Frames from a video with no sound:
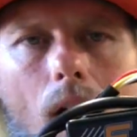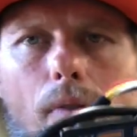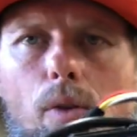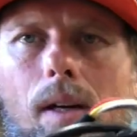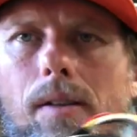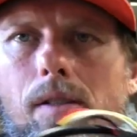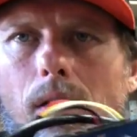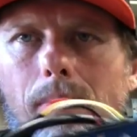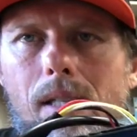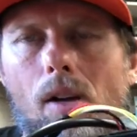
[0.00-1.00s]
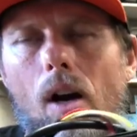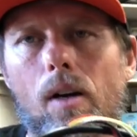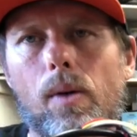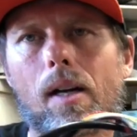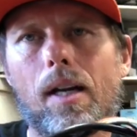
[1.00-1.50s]
software and this little piece of
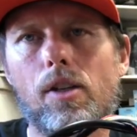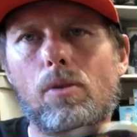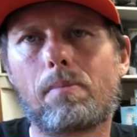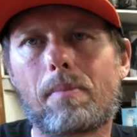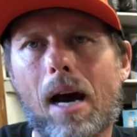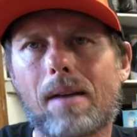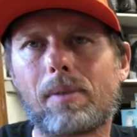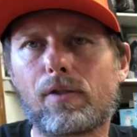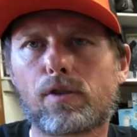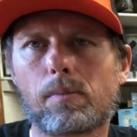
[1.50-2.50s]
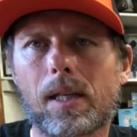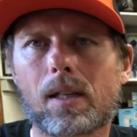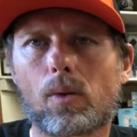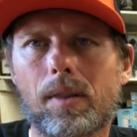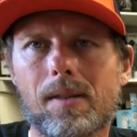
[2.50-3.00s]
hardware, and you might be
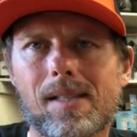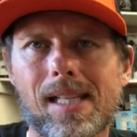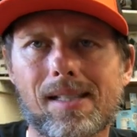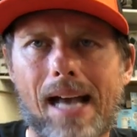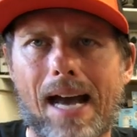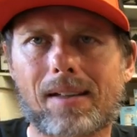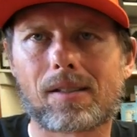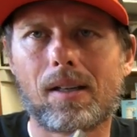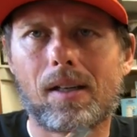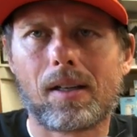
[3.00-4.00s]
familiar with this exact